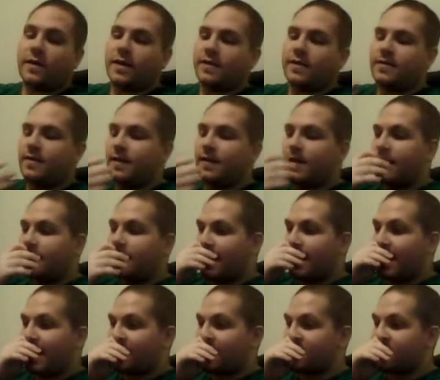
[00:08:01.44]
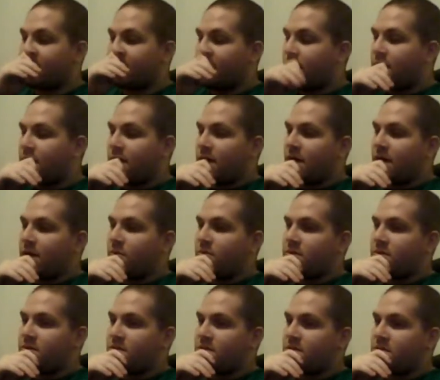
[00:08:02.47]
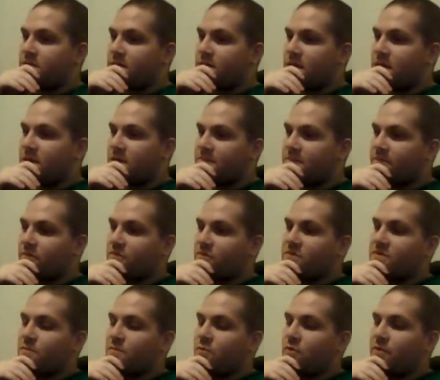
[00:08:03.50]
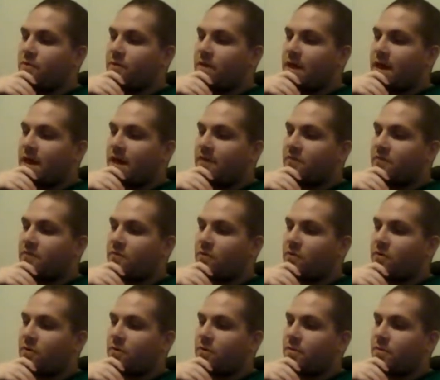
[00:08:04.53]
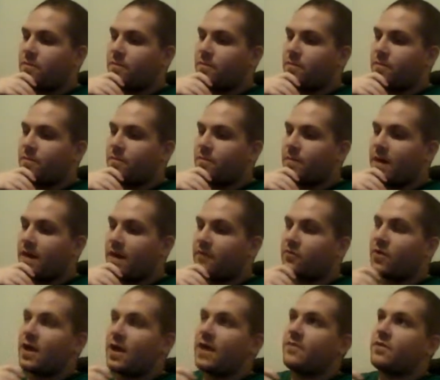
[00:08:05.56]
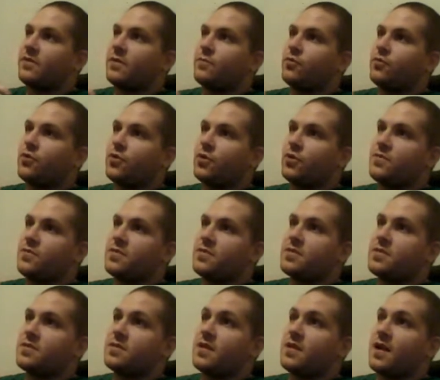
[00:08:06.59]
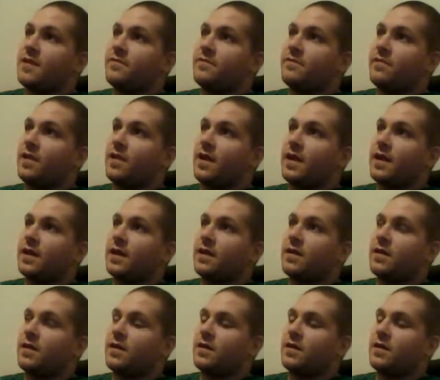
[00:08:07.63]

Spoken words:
the guy that did Kick Ass. It was his first movie after having produced stuff like